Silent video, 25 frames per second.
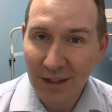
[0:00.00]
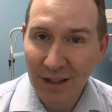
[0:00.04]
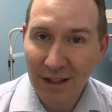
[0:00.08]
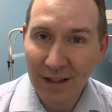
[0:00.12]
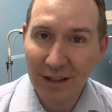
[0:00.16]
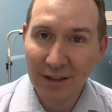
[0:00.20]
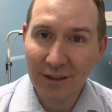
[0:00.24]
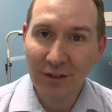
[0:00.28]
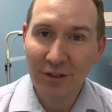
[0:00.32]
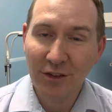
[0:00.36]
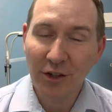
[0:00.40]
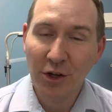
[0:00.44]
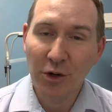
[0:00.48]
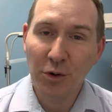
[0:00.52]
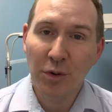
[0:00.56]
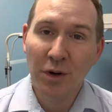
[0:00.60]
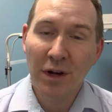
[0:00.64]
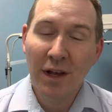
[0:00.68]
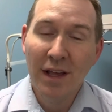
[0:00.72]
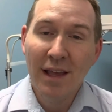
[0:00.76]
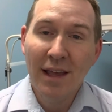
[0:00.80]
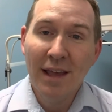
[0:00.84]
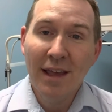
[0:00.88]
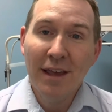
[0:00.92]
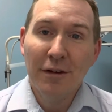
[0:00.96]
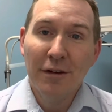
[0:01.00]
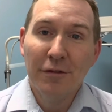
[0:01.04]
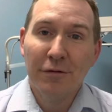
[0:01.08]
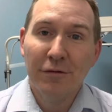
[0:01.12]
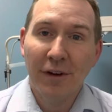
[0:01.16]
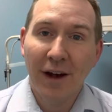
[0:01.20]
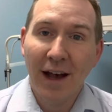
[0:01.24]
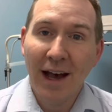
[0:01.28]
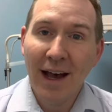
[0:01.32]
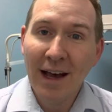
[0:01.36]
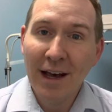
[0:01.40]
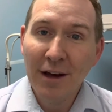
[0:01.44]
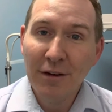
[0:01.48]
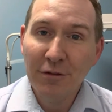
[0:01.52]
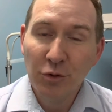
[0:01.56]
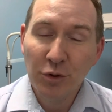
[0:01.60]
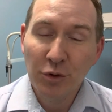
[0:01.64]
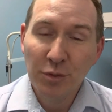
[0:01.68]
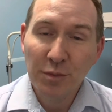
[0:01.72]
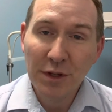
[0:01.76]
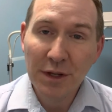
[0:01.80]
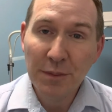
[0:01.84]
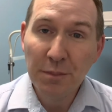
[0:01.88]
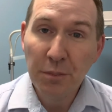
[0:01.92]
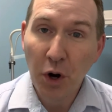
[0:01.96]
And so 5
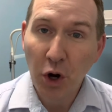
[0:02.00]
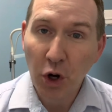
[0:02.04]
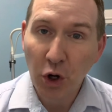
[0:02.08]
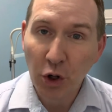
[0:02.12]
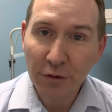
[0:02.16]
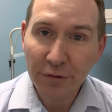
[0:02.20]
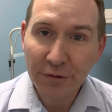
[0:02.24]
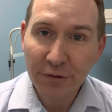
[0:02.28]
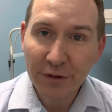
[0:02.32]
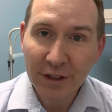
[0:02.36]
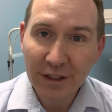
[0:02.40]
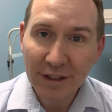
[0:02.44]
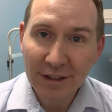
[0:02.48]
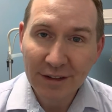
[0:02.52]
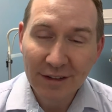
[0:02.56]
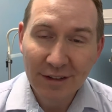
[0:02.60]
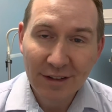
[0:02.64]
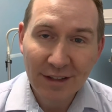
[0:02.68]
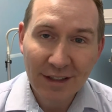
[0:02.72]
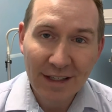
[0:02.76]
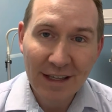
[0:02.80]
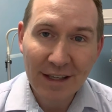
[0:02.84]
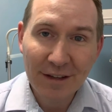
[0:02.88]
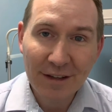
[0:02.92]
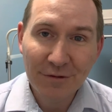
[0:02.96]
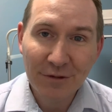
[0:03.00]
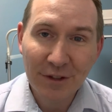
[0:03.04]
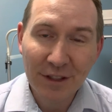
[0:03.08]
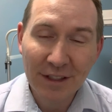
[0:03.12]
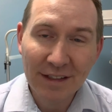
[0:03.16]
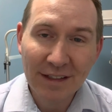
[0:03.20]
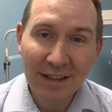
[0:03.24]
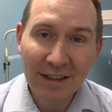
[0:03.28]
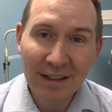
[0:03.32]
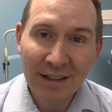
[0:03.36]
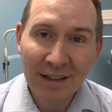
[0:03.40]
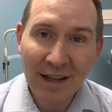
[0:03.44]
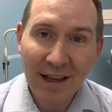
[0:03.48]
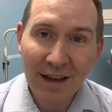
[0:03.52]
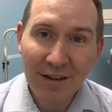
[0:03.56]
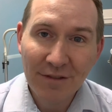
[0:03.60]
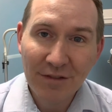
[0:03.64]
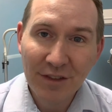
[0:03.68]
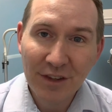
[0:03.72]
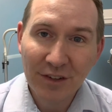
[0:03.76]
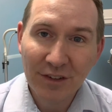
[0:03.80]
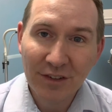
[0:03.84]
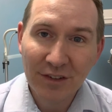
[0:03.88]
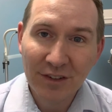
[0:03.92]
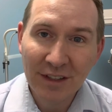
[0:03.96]
would be perfect. If it didn't
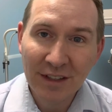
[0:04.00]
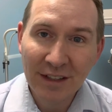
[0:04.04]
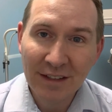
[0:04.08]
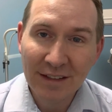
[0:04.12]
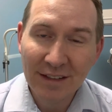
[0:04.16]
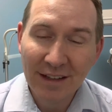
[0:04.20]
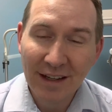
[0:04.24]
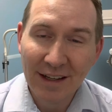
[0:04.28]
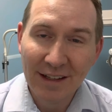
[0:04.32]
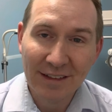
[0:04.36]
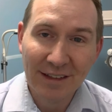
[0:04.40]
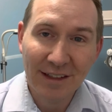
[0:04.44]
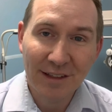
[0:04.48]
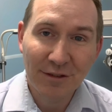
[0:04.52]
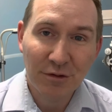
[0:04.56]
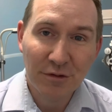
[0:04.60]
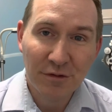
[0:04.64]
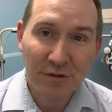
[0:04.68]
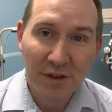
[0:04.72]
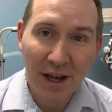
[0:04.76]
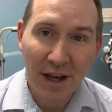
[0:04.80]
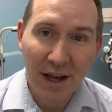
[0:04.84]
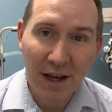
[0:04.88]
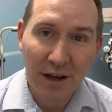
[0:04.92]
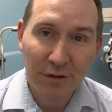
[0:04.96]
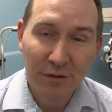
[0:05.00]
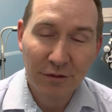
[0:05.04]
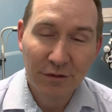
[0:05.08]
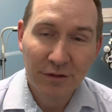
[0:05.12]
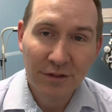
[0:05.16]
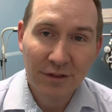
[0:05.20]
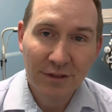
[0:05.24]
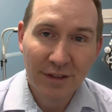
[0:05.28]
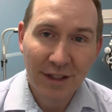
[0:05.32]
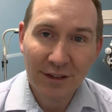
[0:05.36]
have the scent, I'd give it 5.